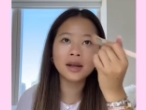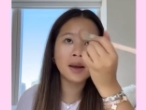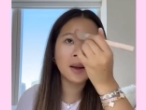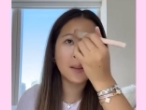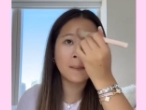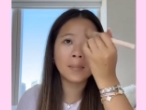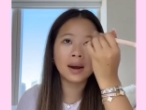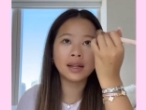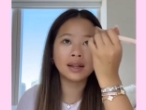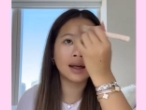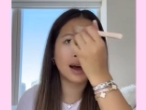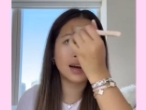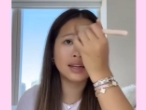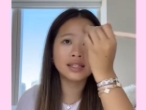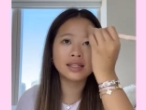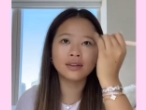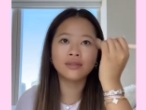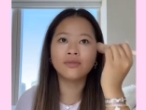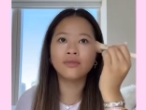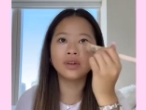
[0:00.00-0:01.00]
my last
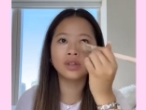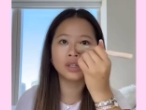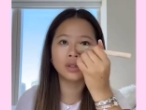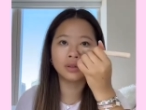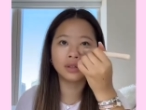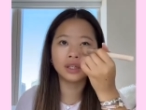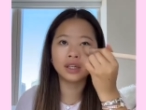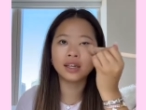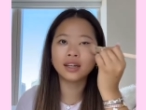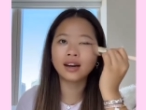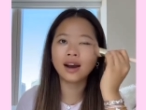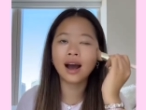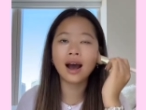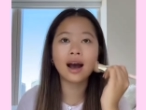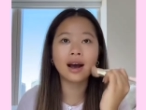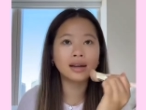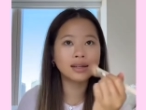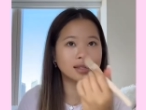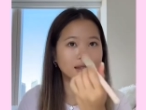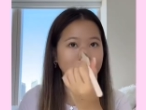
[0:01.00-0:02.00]
official year
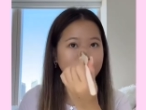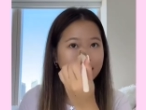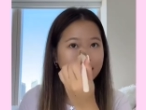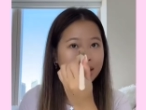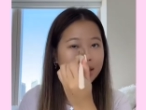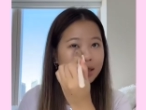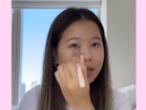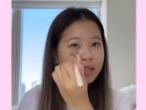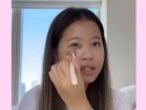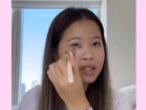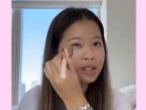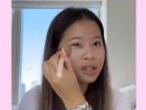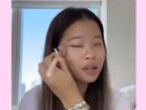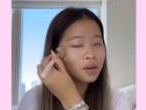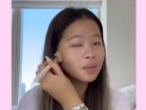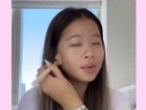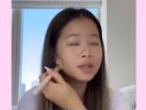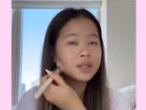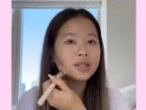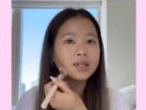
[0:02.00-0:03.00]
as a teenager,
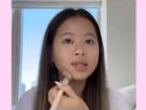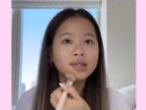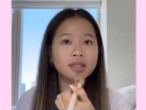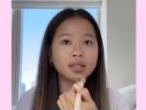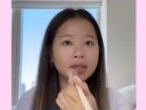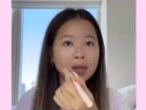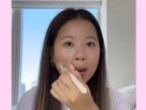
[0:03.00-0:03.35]
which is